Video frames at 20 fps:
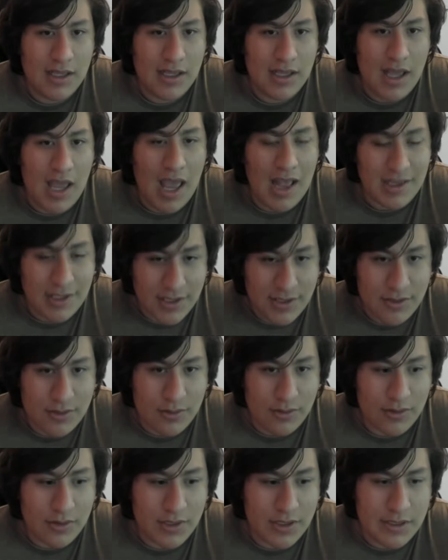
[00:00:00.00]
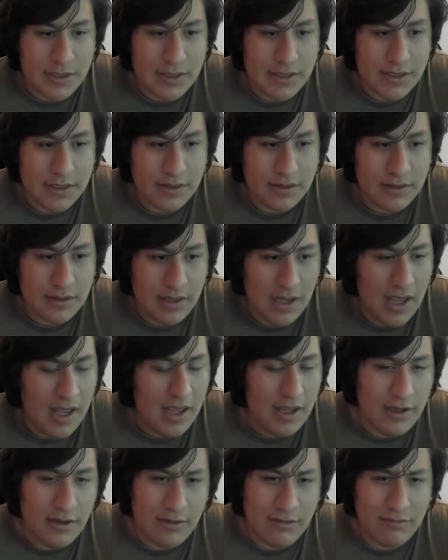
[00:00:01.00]
And swords.
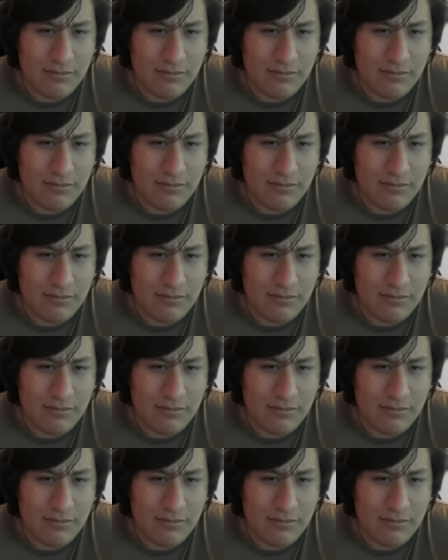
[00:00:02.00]
And